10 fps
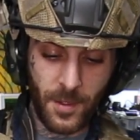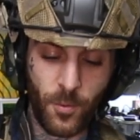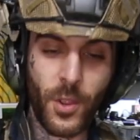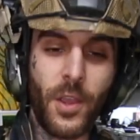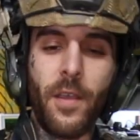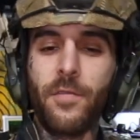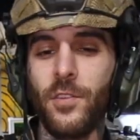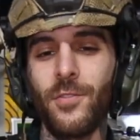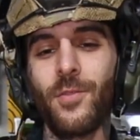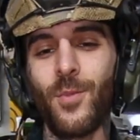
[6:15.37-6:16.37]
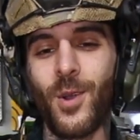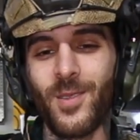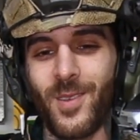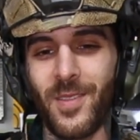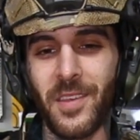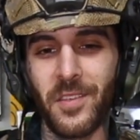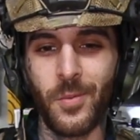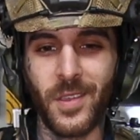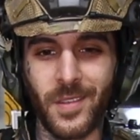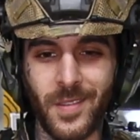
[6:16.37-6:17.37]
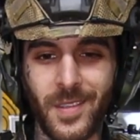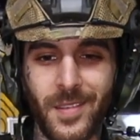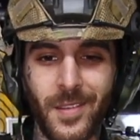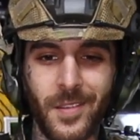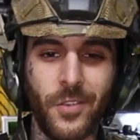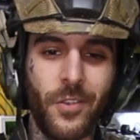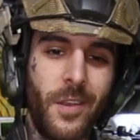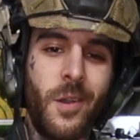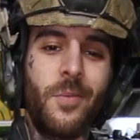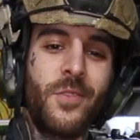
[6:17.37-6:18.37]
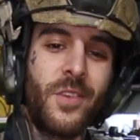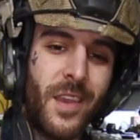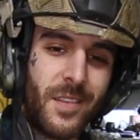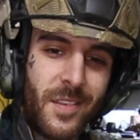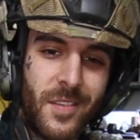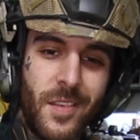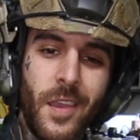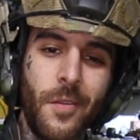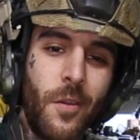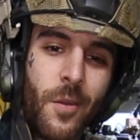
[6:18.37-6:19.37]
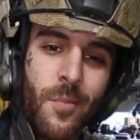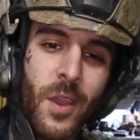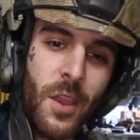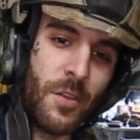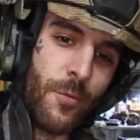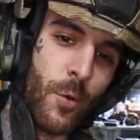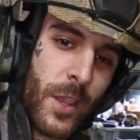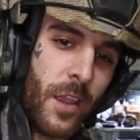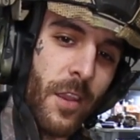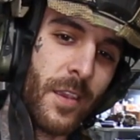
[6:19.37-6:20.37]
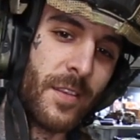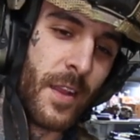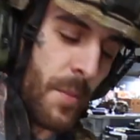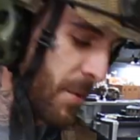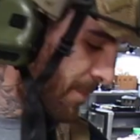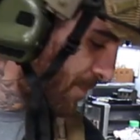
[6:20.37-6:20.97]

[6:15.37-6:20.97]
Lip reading: We're going to have to do some mods on this because this is a great option as a sidearm for carrying a sniper